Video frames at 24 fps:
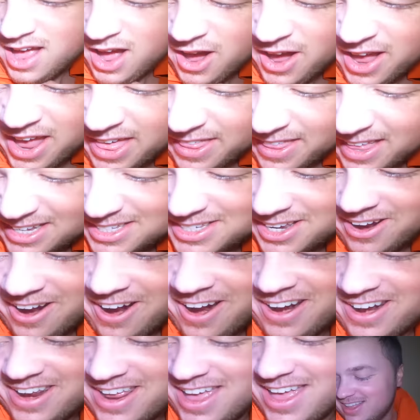Oh yeah, that's
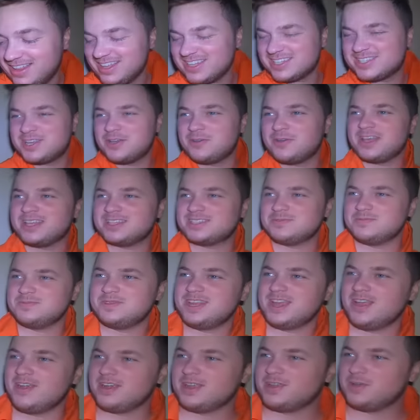hard. Now let's go get some
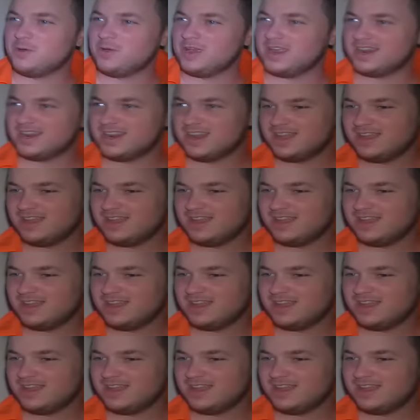Dairy Queen.